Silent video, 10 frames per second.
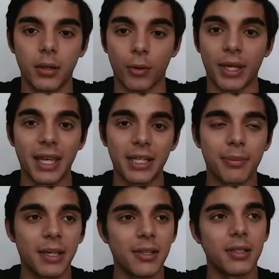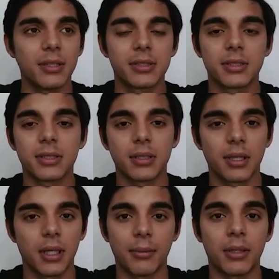Organic methods,
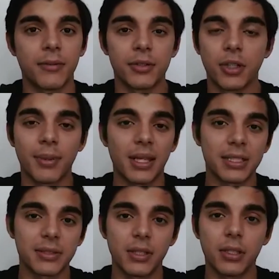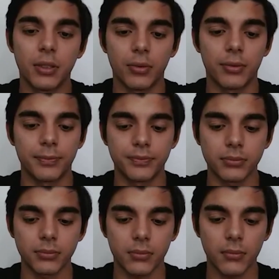I mean, if you saw my last video,
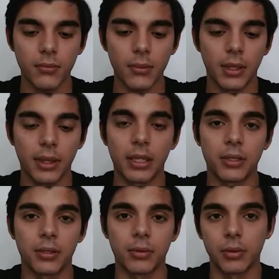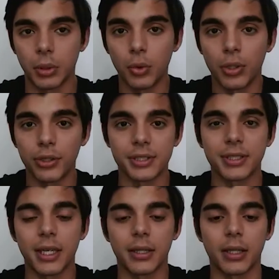then you
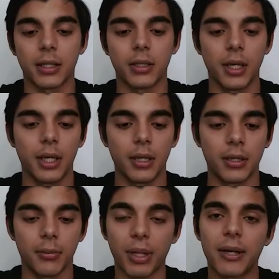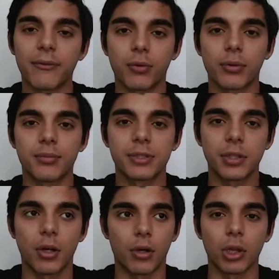understand that the
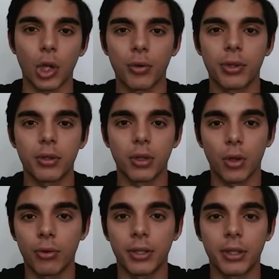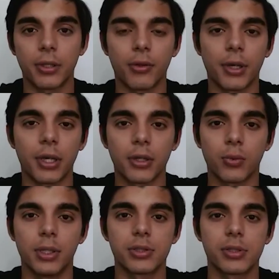platforms are lowering their organic
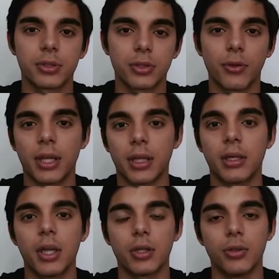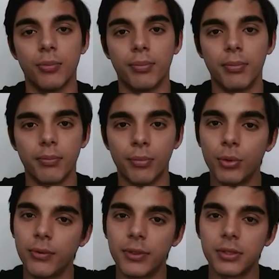reach so that you
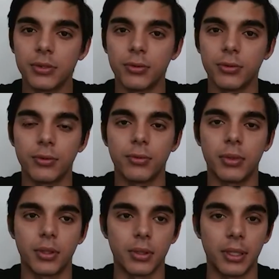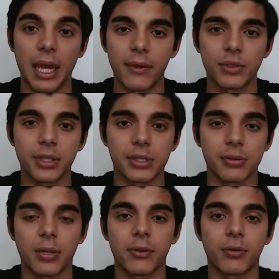move into the
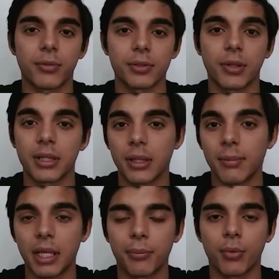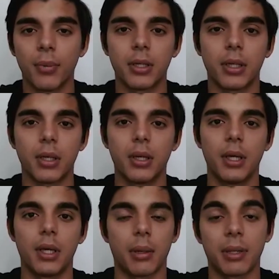advertising platforms so that they make more money.
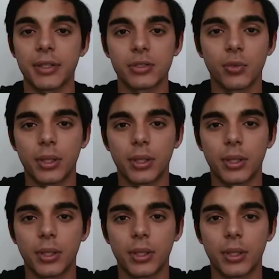I mean, that's the